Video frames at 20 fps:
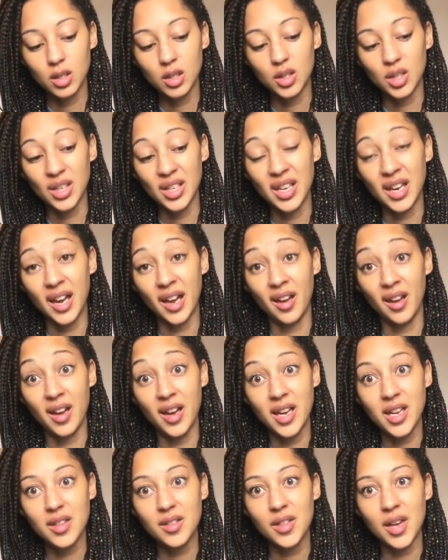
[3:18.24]
so yeah
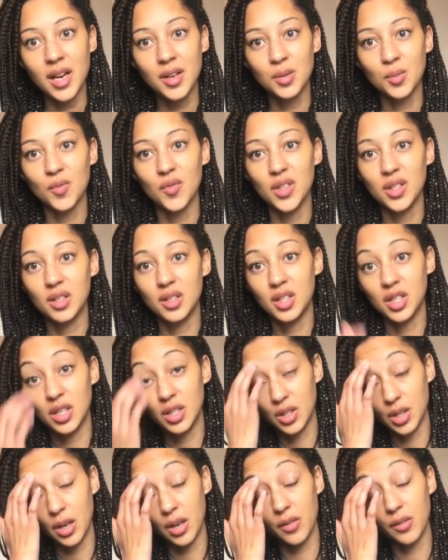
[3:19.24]
8,000
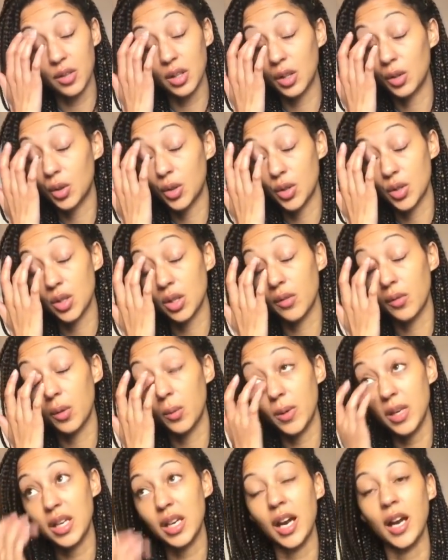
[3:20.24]
visitors over the course of a
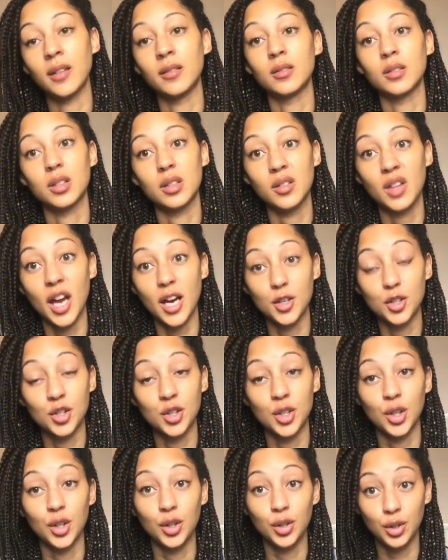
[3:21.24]
weekend
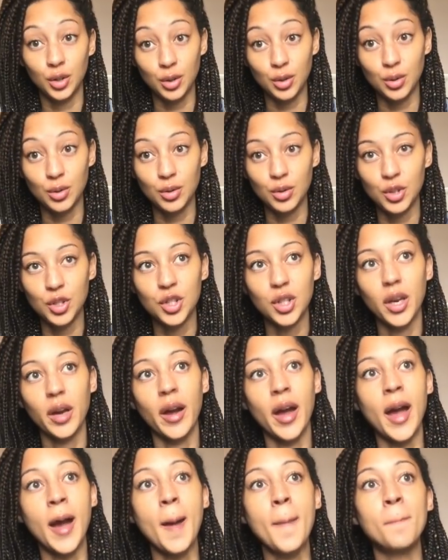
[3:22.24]
that's huge
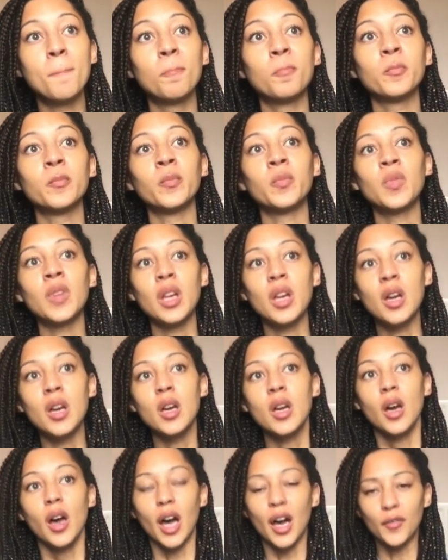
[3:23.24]
um,
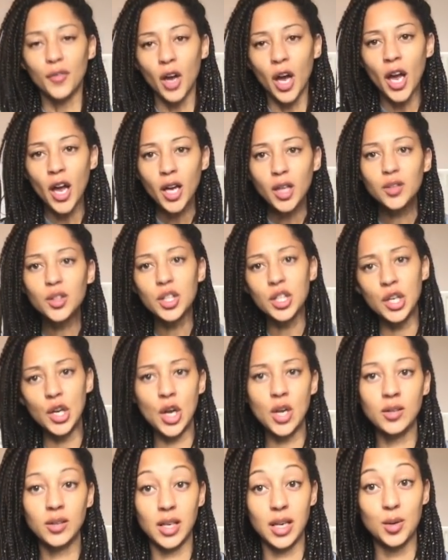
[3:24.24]
I've heard that
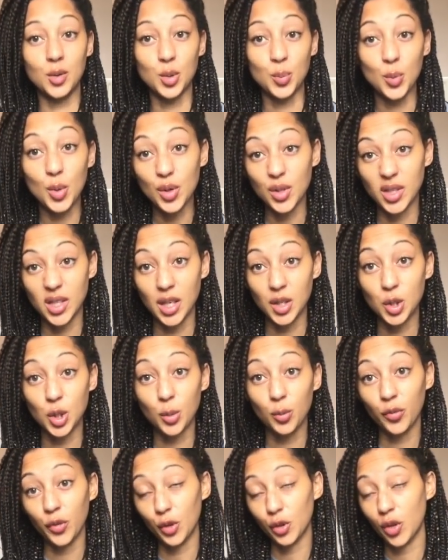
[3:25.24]
Yarndale is more set
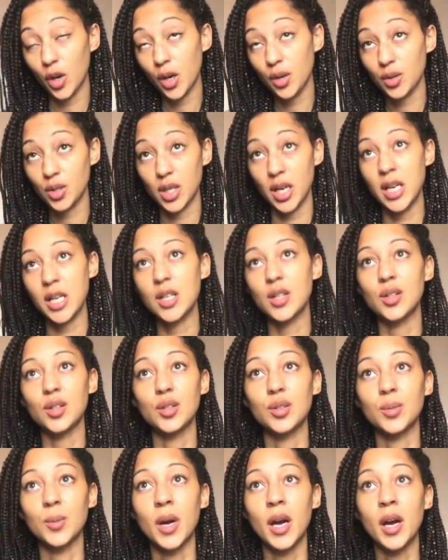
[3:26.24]
up for crocheters
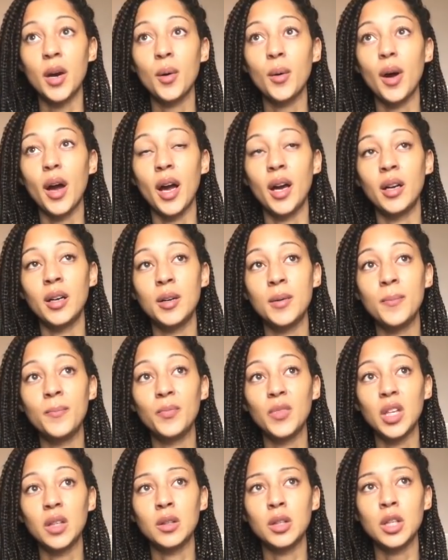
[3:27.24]
as well
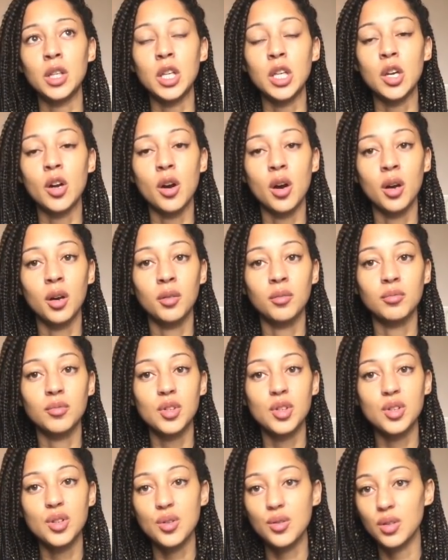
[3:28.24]
um, and that the yarn
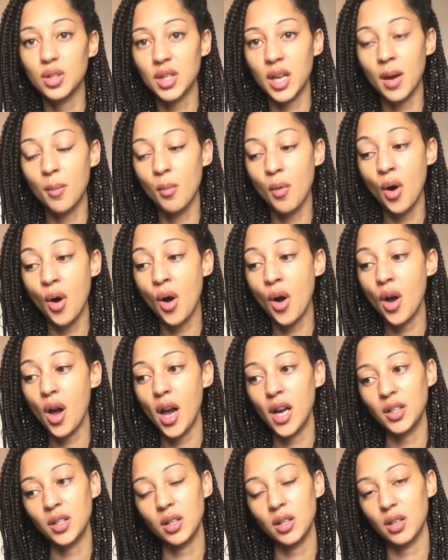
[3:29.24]
suits that more
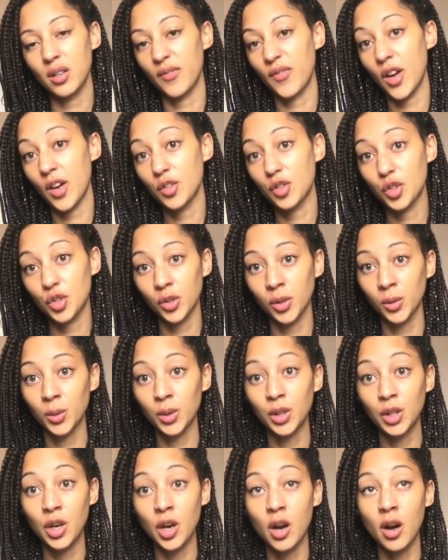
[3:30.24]
I don't know if that's true
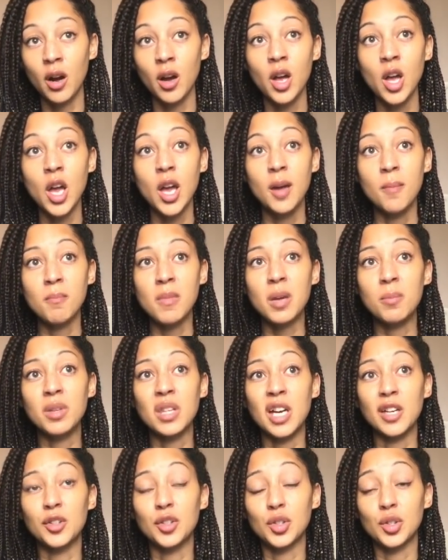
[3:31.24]
or not maybe
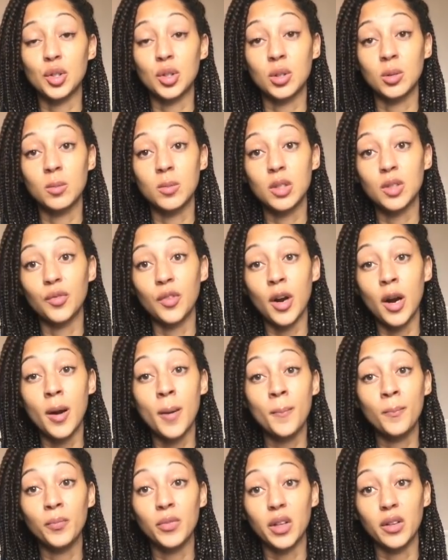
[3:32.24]
that just comes
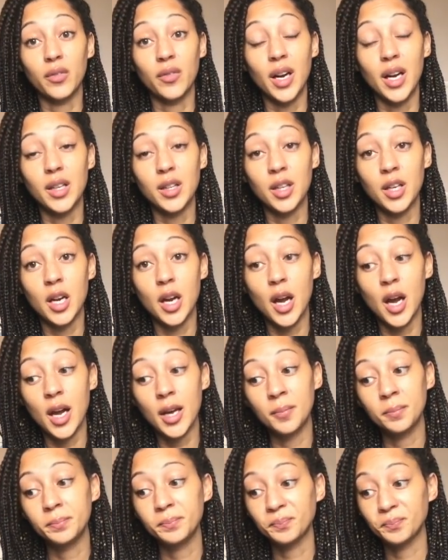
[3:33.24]
from the fact that
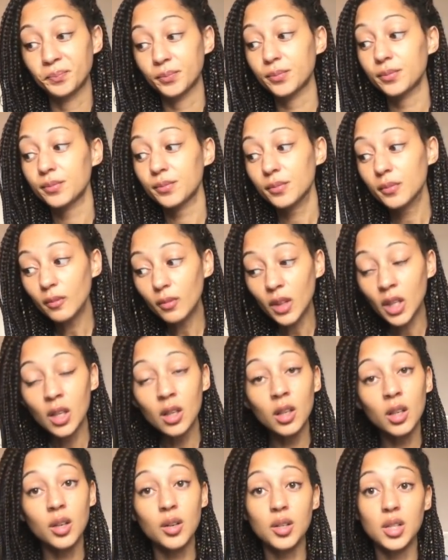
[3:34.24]
um,
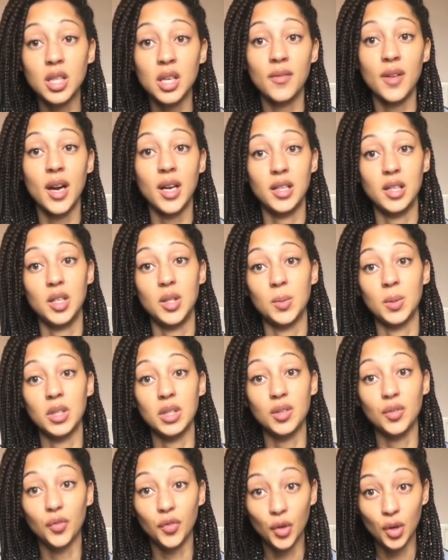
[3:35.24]
Lucy of Attic
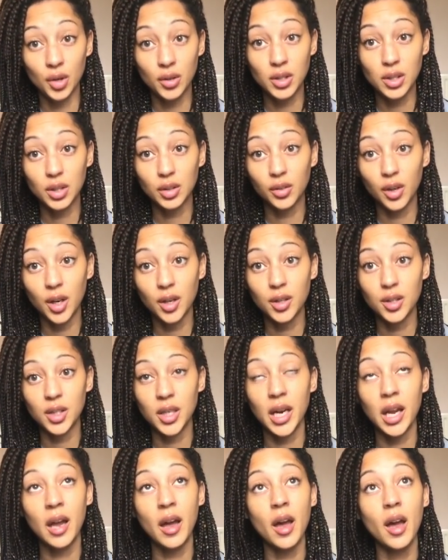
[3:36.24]
24 is a
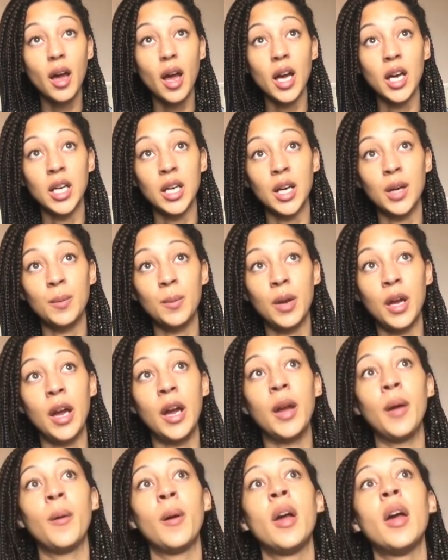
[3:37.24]
crocheter I don't
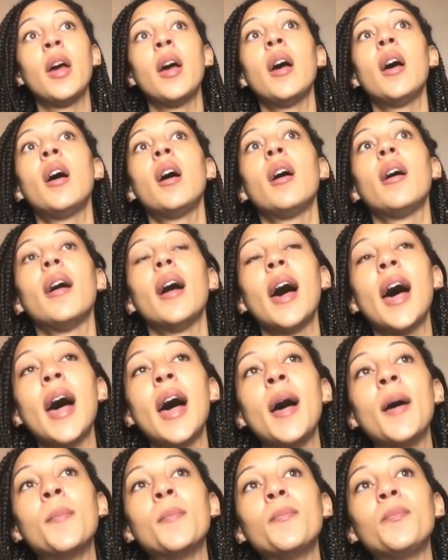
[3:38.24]
know
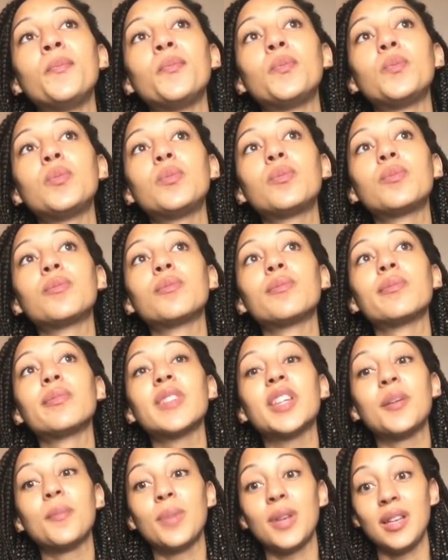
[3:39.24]
um,
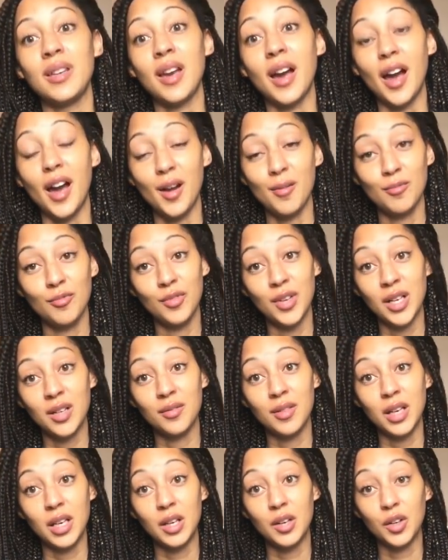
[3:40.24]
but yeah I'm really
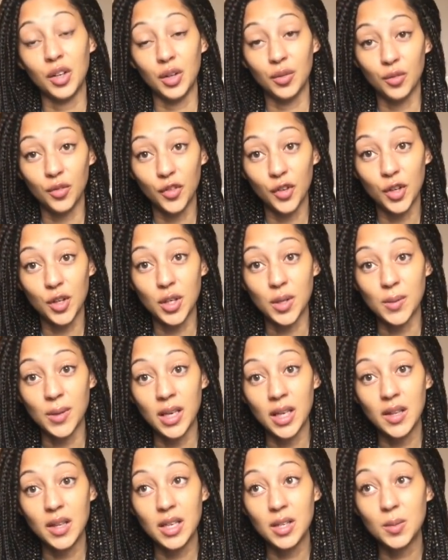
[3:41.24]
really looking forward
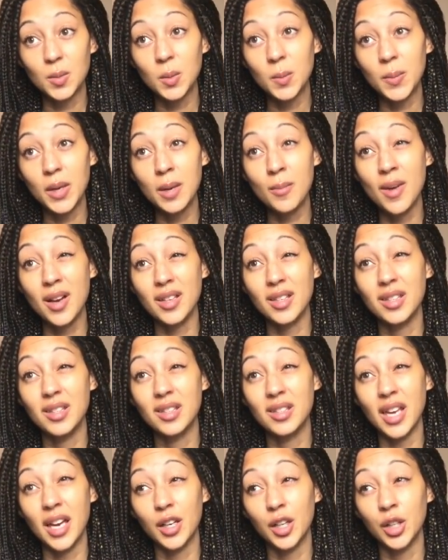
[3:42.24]
to it this will be my
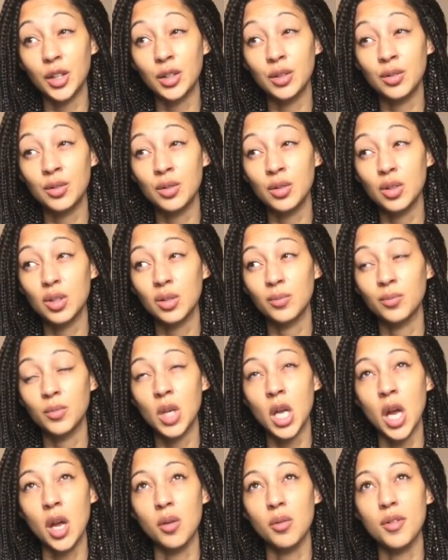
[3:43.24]
second
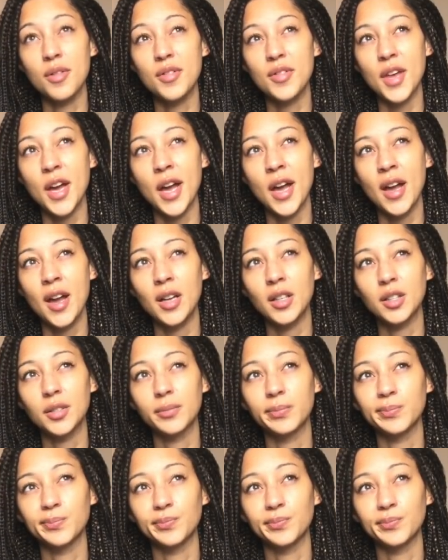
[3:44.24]
no third